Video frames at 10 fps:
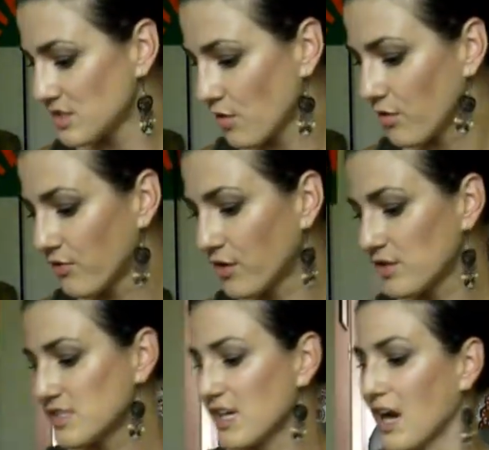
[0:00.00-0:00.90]
So
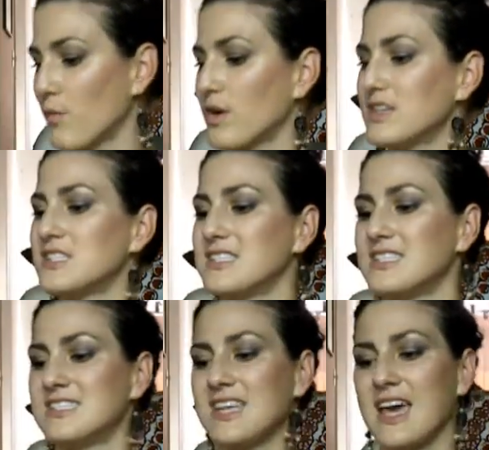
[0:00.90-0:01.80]
first, I wanted to
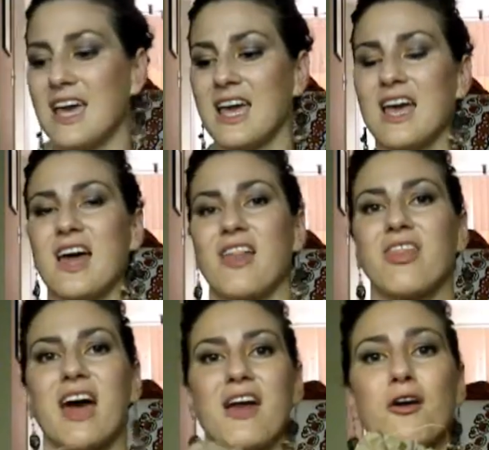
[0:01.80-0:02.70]
say
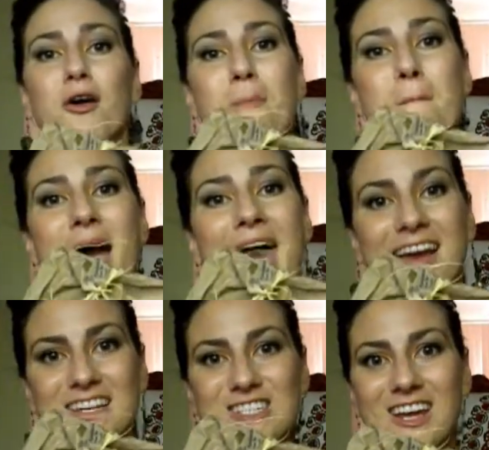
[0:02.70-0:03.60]
that her
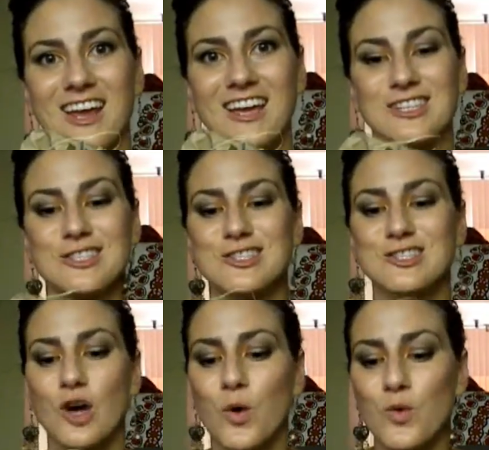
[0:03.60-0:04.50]
packaging is
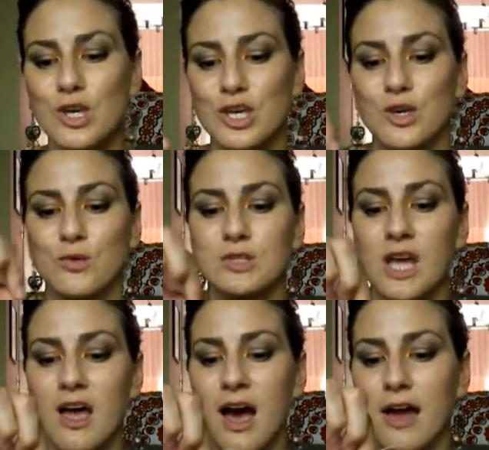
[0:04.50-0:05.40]
so cute.
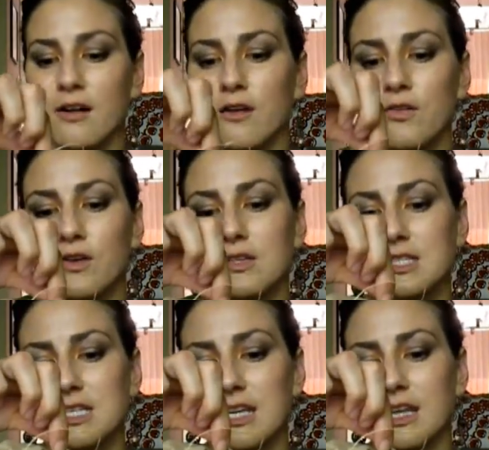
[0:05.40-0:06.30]
I don't know if you can
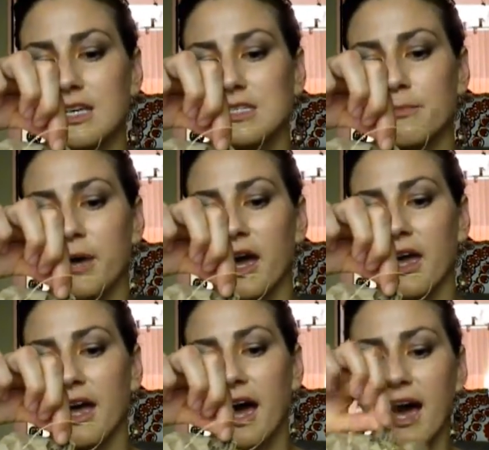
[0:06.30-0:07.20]
see this, but
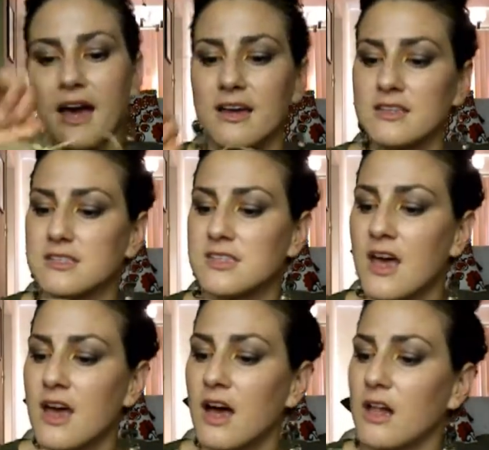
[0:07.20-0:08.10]
it has
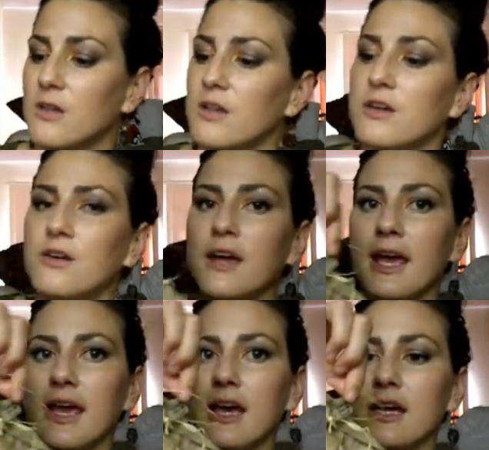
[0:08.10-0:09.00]
a little
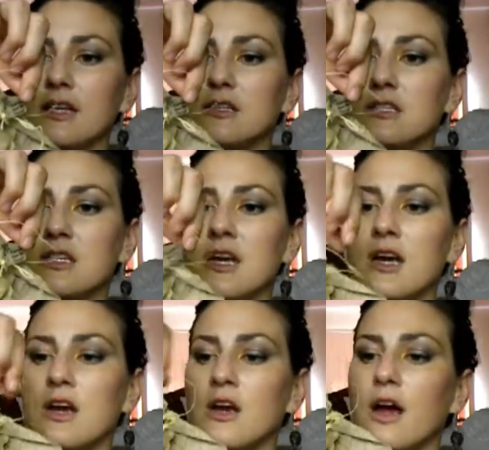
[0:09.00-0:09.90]

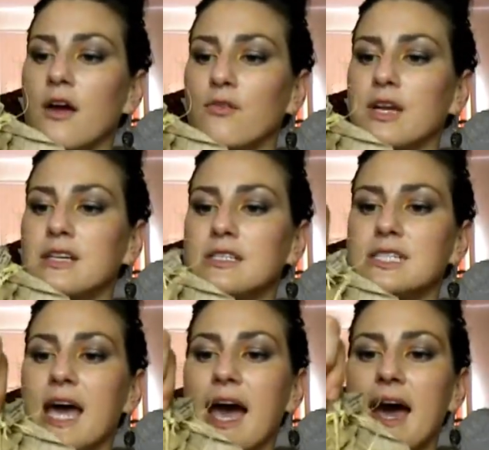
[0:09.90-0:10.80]
handwritten
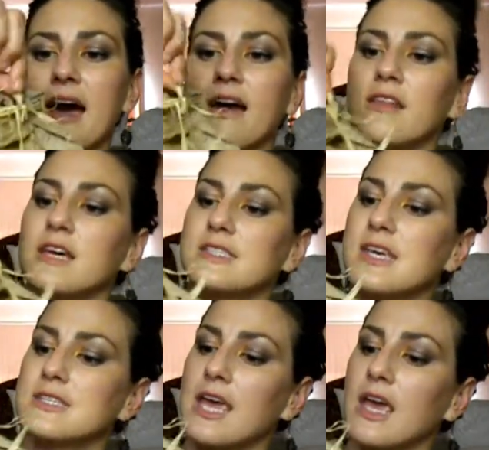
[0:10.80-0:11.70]
tag that
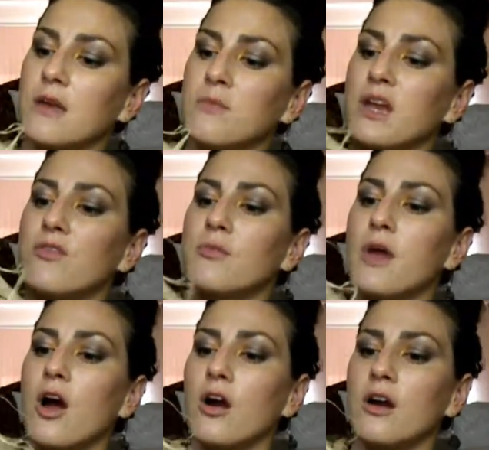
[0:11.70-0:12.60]
says handmade from
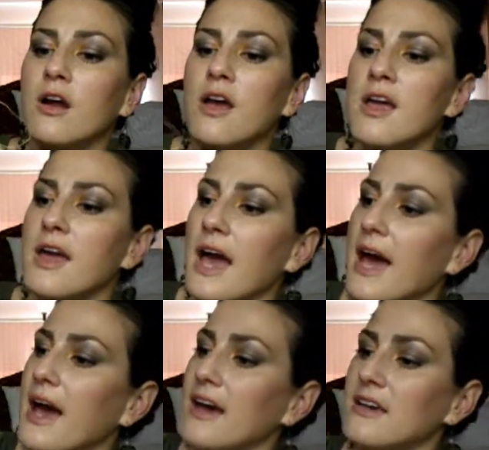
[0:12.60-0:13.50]
the heart.
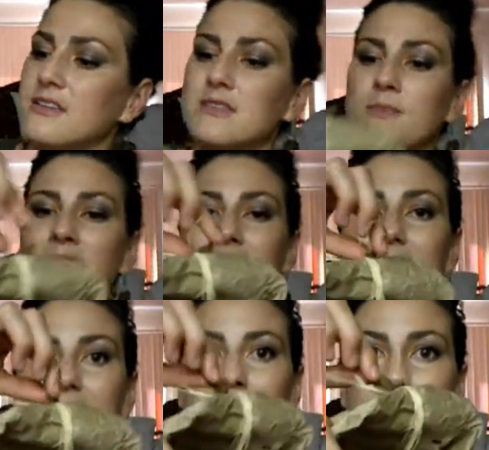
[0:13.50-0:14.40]
It has my
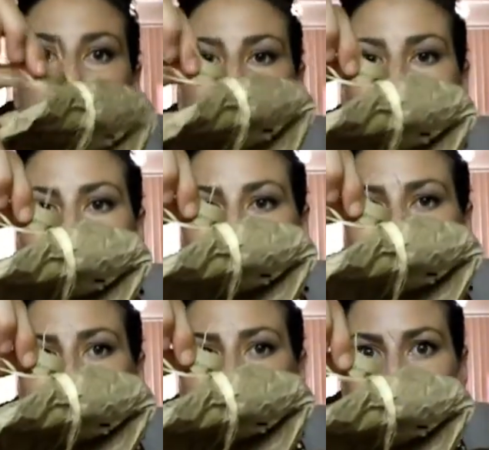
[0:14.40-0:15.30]
name on the back of
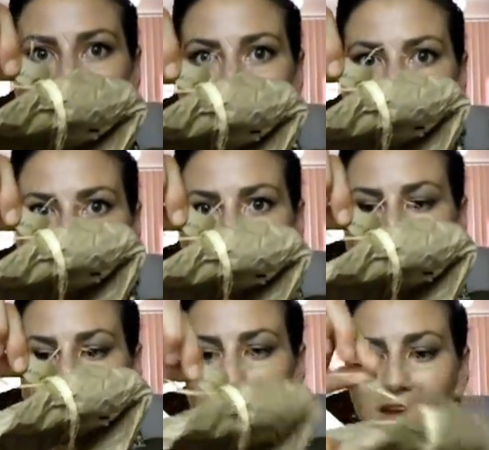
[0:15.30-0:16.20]
this tag,
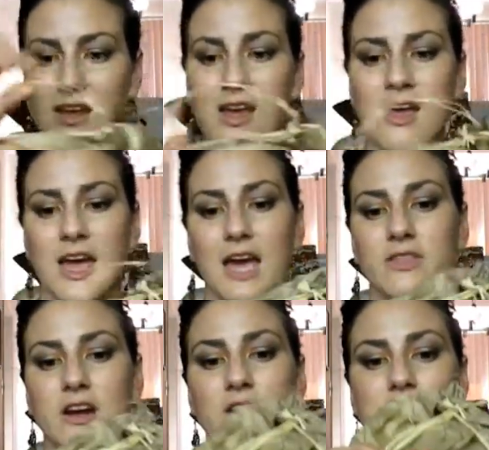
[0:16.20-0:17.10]
Courtney,
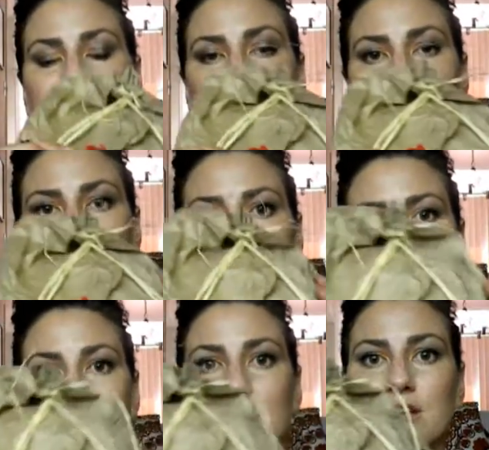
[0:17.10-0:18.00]
and then it also has
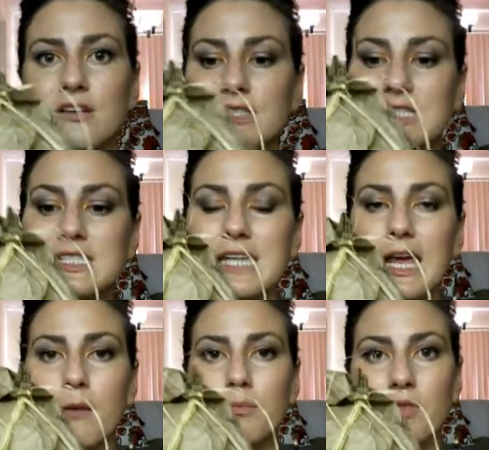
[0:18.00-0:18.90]
a little
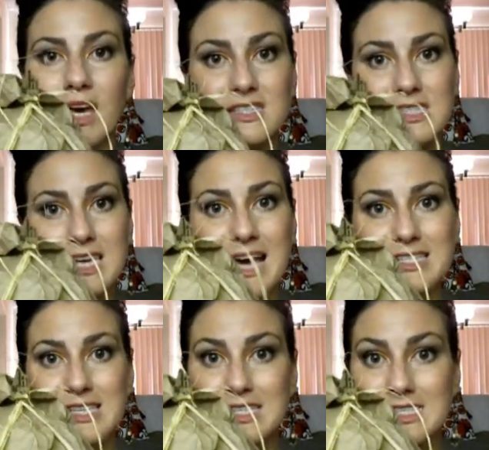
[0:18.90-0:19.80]
stamp that
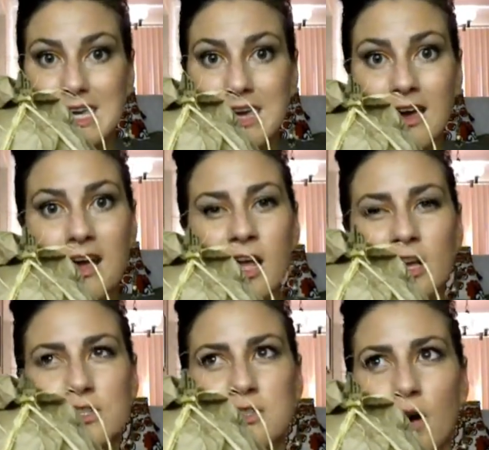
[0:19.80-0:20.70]
has a C.
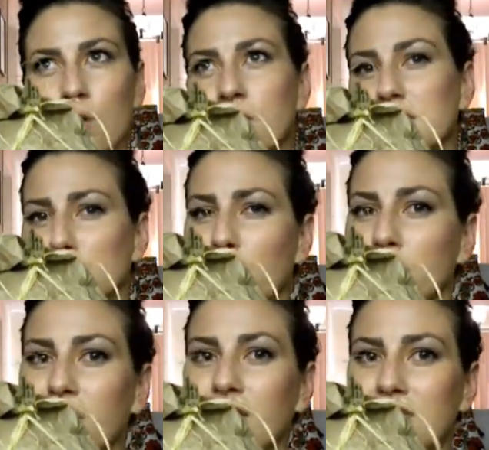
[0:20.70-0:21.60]
So that's
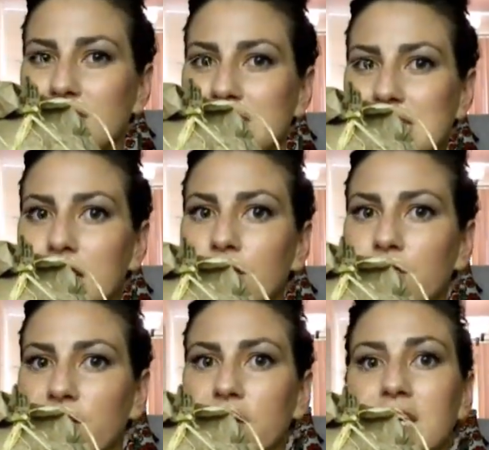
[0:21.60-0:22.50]
probably the C
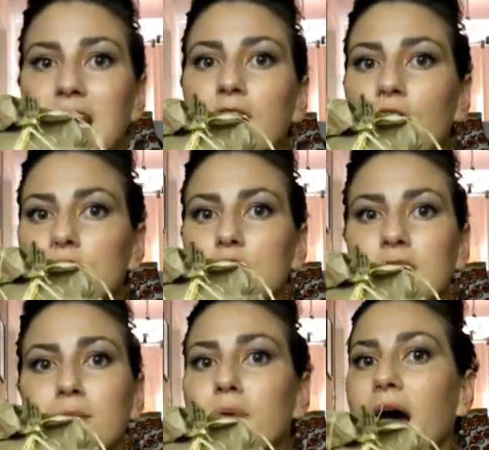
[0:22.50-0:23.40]
for Clean
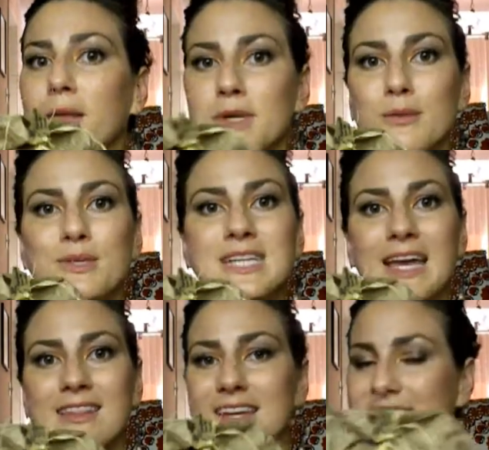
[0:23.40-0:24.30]
Cauldron, but I'm going to
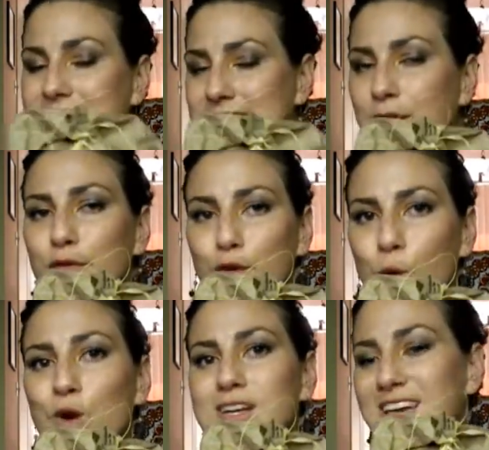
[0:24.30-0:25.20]
pretend that it's C for
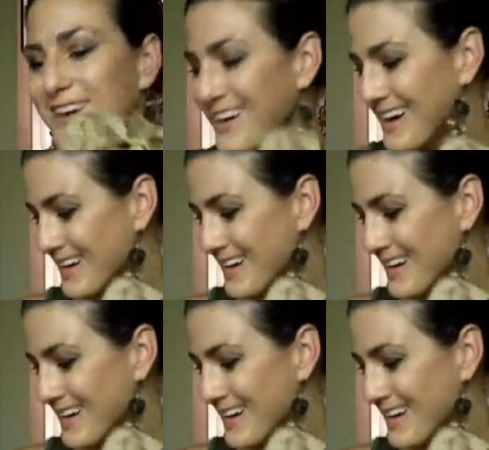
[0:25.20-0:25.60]
Courtney.